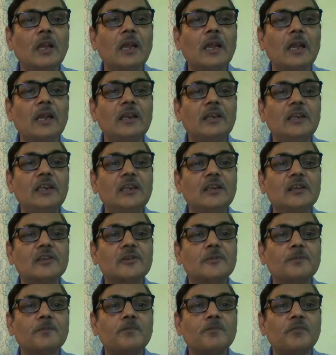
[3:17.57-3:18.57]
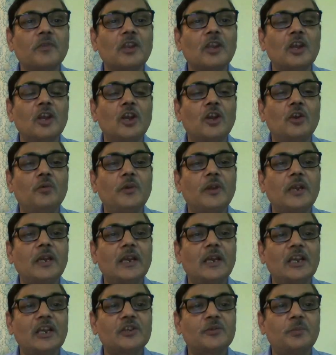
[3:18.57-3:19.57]
alleles, we can
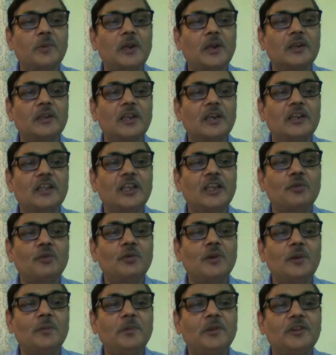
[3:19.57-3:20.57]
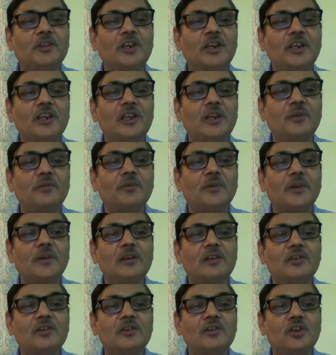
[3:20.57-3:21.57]
expect that there will be three different
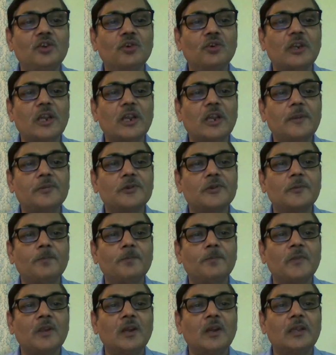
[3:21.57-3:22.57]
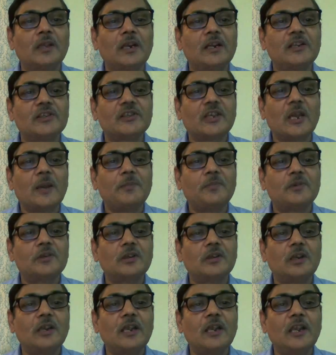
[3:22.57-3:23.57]
genotypes, that is capital
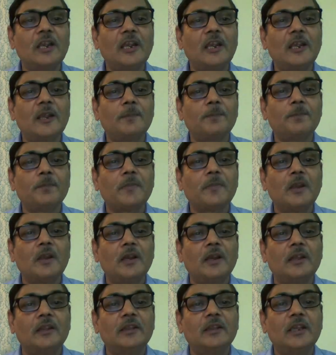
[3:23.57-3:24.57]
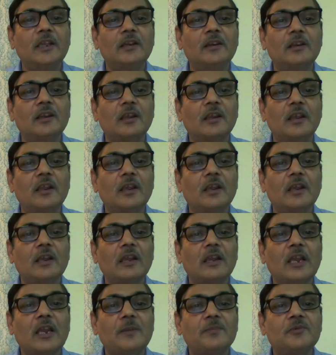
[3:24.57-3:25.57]
AA, then
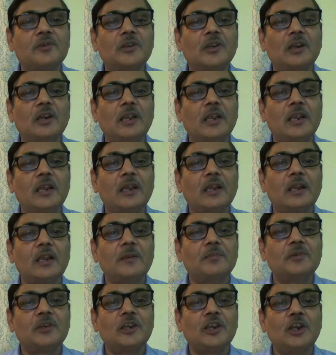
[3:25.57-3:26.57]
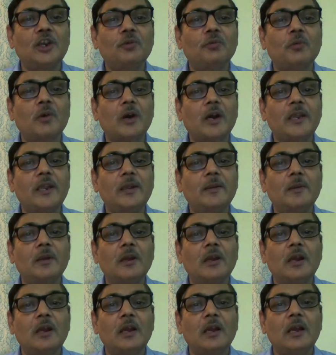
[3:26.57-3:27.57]
capital AY,
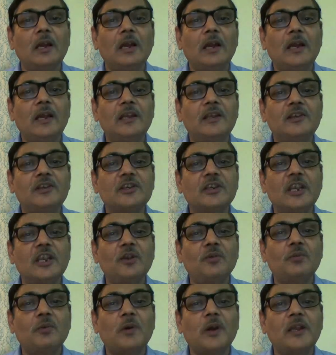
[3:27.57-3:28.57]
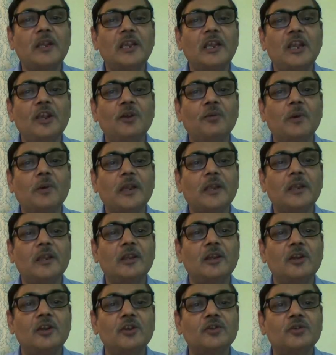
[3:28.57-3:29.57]
and AY.
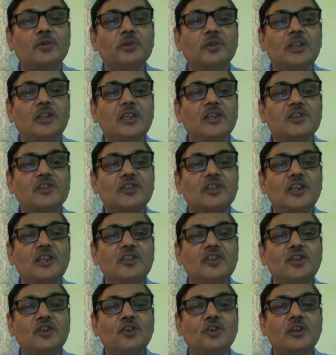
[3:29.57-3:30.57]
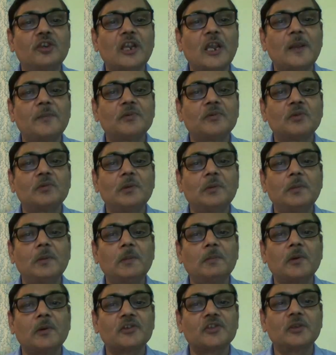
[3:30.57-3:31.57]
So these three genotypes will be
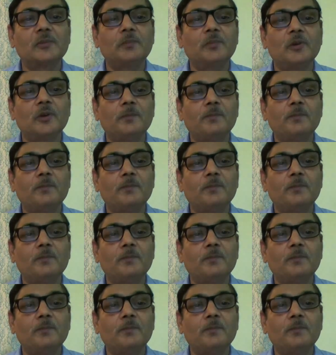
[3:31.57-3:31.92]
possible.